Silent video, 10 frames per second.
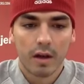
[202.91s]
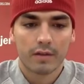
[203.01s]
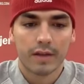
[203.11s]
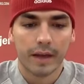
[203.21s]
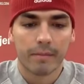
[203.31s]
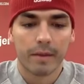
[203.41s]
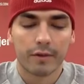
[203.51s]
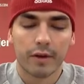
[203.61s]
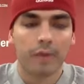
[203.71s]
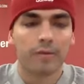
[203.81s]
taking
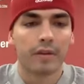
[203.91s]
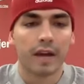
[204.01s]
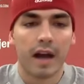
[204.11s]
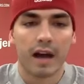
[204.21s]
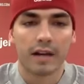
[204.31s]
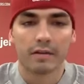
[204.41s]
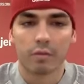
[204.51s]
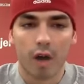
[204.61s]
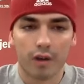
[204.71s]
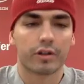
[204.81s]
mental notes of the guys and
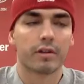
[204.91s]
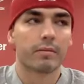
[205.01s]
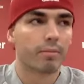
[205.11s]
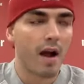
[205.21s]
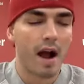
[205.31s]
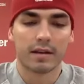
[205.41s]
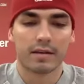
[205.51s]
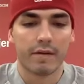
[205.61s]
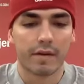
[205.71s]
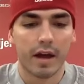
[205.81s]
watching
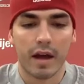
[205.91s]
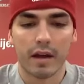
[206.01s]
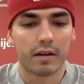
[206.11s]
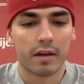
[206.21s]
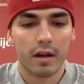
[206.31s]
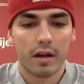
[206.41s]
practice every day and